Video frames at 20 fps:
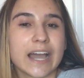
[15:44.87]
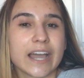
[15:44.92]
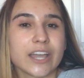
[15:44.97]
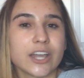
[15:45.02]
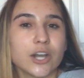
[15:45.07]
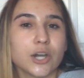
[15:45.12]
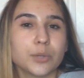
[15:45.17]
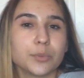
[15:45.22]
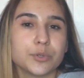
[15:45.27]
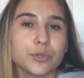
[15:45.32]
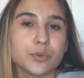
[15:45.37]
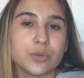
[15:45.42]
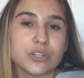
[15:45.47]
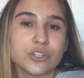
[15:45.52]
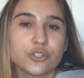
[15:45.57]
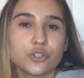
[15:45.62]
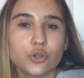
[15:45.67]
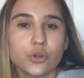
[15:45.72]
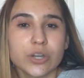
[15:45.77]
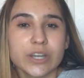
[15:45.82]
I hope you
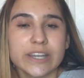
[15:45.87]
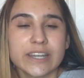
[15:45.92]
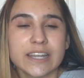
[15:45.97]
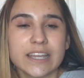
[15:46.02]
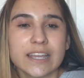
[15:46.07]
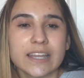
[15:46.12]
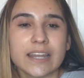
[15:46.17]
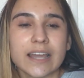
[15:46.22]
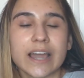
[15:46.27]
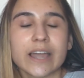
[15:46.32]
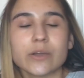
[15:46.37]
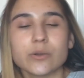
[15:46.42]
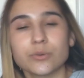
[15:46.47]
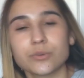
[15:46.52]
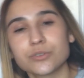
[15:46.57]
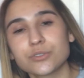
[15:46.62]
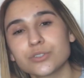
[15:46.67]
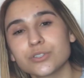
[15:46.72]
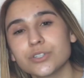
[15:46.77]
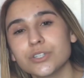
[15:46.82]
enjoyed, and I
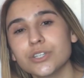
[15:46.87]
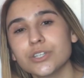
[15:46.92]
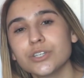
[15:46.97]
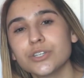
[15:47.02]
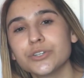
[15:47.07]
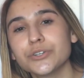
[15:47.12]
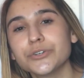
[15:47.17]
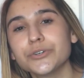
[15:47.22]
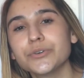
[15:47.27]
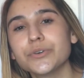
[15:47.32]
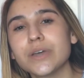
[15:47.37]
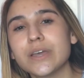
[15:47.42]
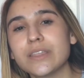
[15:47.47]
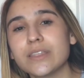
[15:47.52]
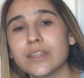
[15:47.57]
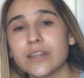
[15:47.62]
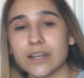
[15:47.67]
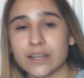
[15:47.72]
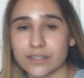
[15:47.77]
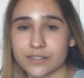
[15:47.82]
will see you in
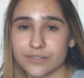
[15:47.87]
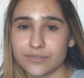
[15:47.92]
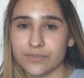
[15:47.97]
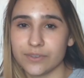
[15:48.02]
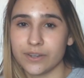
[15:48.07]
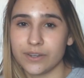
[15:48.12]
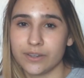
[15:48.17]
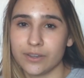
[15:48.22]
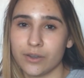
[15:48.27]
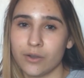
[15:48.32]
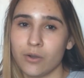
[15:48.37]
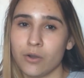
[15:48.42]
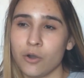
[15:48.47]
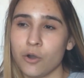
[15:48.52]
the next video.